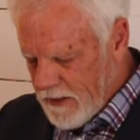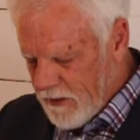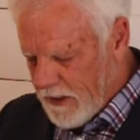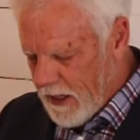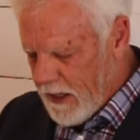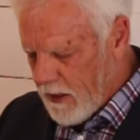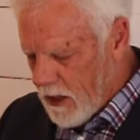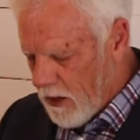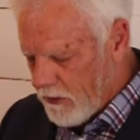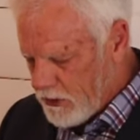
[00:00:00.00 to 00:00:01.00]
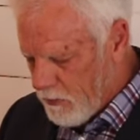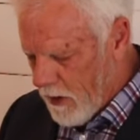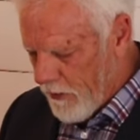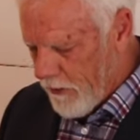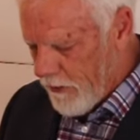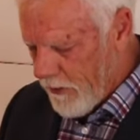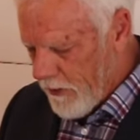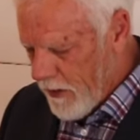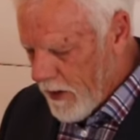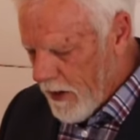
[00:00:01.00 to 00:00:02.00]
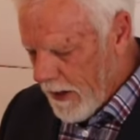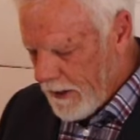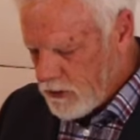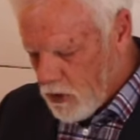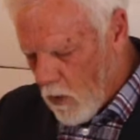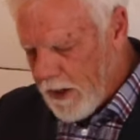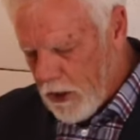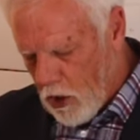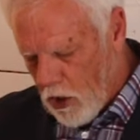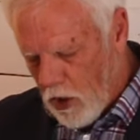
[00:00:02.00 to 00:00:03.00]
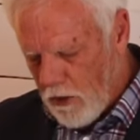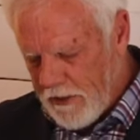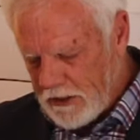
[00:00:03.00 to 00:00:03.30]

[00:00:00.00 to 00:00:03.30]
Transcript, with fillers: the king called his mother and exhorted her